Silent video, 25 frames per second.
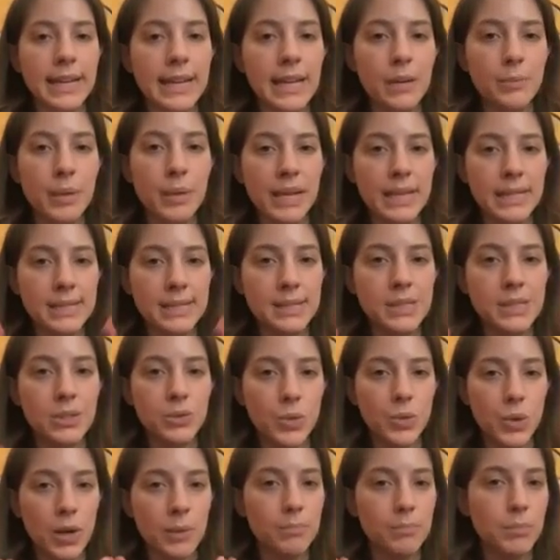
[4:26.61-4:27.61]
am a
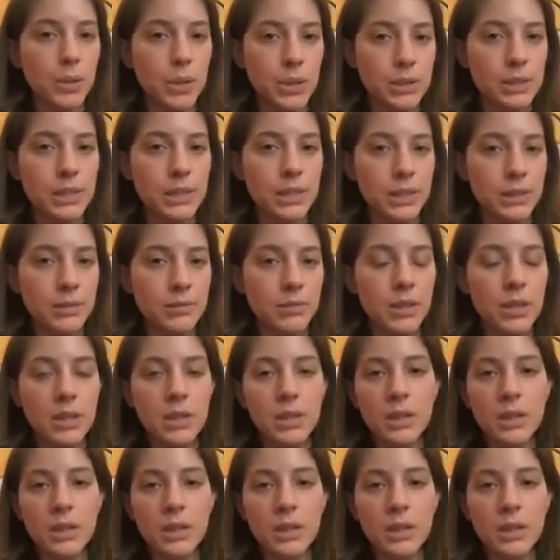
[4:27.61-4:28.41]
scrub person.